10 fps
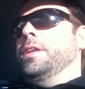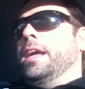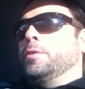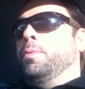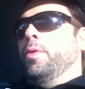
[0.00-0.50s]

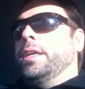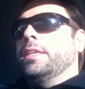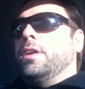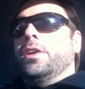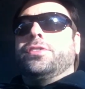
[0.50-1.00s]
next point
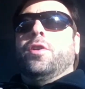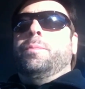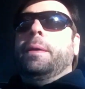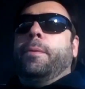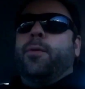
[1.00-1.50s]
is also
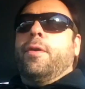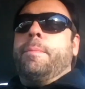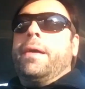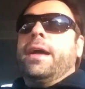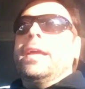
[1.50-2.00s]
people who are
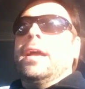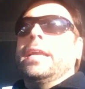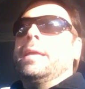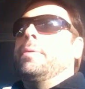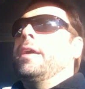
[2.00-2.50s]
buying
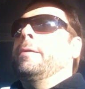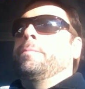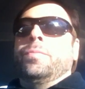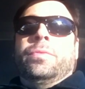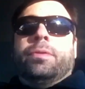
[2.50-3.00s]
on eBay.
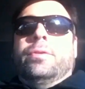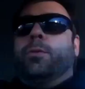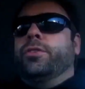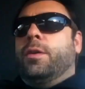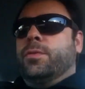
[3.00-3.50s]

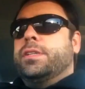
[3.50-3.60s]
Hold on